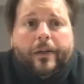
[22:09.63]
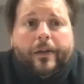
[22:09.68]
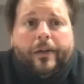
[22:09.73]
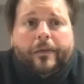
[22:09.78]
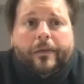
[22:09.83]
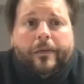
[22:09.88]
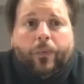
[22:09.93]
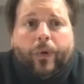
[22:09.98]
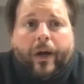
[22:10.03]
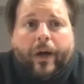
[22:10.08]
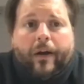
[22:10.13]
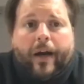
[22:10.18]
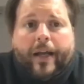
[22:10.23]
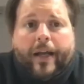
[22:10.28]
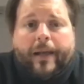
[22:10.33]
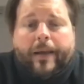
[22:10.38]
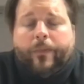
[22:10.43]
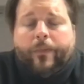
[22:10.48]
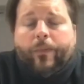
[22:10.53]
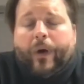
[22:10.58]
where
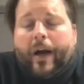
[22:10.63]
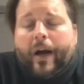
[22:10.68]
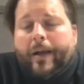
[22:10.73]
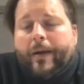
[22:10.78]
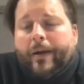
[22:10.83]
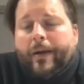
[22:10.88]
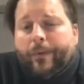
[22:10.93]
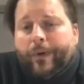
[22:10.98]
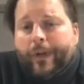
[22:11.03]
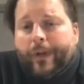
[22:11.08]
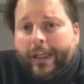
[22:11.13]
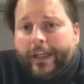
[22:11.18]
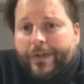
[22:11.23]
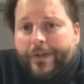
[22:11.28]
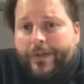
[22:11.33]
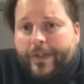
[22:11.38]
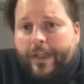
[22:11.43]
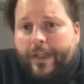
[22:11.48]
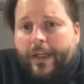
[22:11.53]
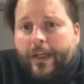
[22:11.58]
I where I get really
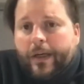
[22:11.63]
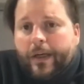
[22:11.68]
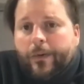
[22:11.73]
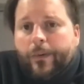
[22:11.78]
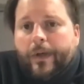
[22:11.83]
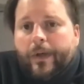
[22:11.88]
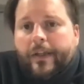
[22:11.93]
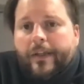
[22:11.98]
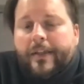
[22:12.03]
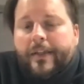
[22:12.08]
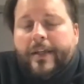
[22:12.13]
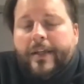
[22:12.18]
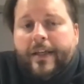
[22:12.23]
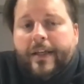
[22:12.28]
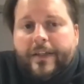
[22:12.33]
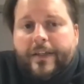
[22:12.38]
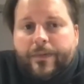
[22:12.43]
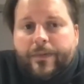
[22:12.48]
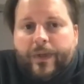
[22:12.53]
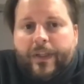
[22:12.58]
interested in it with
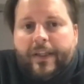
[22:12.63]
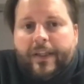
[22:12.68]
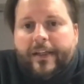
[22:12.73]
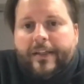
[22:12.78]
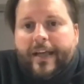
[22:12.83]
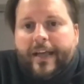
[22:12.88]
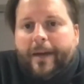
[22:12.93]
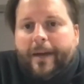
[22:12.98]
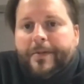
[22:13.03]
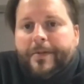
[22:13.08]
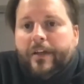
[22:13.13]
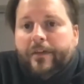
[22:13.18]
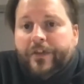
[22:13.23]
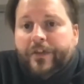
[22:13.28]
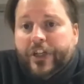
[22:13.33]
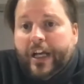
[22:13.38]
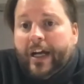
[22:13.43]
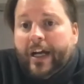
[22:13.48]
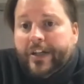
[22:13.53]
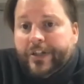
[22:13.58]
is with the adoption of
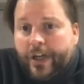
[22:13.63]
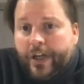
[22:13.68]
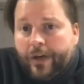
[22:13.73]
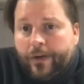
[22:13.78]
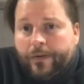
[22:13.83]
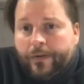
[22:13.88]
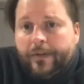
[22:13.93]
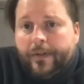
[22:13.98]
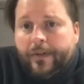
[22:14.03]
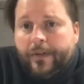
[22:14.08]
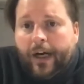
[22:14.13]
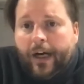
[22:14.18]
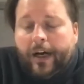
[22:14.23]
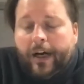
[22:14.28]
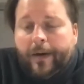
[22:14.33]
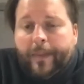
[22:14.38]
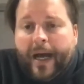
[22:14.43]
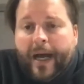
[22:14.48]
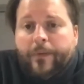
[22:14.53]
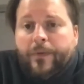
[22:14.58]
GI Joe.
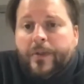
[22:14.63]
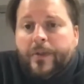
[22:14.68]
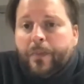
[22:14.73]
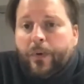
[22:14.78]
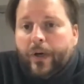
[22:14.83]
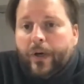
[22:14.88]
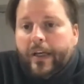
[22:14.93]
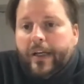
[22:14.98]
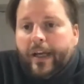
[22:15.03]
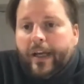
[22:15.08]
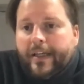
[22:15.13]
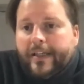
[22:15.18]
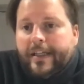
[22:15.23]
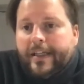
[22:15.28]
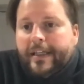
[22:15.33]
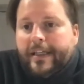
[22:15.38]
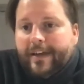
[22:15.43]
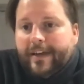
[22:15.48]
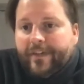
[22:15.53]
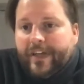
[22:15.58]
Um, I was born in
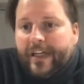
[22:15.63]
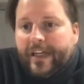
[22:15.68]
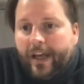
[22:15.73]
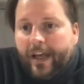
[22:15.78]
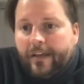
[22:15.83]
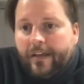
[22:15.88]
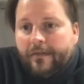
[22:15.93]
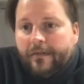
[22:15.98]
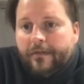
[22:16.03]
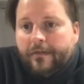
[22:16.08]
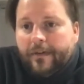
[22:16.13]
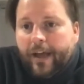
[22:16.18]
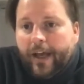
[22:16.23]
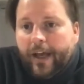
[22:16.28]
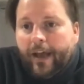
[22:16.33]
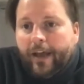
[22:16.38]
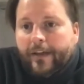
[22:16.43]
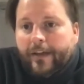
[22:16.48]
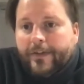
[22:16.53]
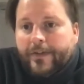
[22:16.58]
1978.
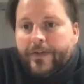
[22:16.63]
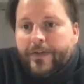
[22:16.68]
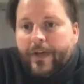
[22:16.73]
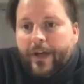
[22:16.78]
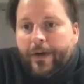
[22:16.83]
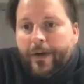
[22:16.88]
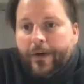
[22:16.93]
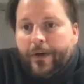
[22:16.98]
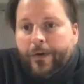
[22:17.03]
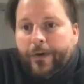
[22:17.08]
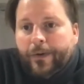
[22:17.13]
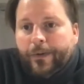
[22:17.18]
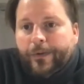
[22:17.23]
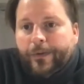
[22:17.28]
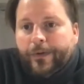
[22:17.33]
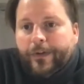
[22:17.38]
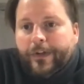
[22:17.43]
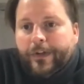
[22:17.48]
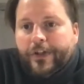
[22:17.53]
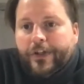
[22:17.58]
And so
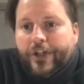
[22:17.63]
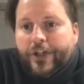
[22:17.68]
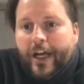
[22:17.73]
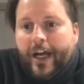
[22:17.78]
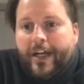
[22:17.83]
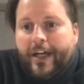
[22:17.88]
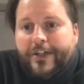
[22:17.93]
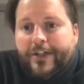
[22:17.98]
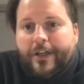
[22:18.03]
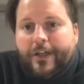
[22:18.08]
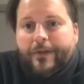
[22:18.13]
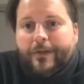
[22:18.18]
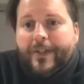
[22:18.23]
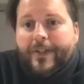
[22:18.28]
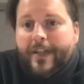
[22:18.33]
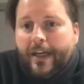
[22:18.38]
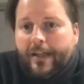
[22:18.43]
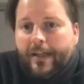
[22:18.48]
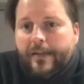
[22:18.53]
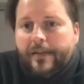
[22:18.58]
the G.I. Joe
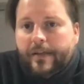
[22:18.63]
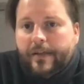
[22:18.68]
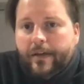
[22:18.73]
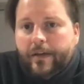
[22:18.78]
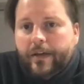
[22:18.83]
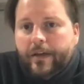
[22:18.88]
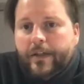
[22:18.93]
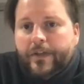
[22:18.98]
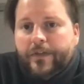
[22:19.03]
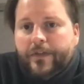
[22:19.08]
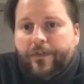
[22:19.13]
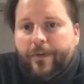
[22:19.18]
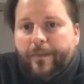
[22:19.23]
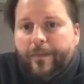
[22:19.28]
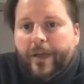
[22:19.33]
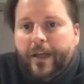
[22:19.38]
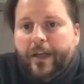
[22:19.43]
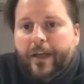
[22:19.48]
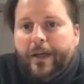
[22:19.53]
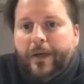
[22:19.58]
second series for
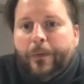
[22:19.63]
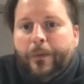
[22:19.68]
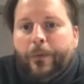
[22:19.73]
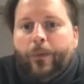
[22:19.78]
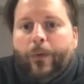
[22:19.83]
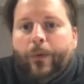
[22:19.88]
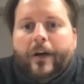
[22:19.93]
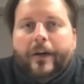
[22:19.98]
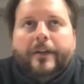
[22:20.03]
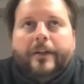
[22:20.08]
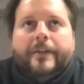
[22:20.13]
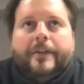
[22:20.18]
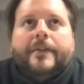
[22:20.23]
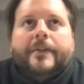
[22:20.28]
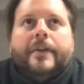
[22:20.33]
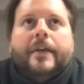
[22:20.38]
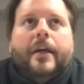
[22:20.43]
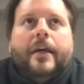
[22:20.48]
me was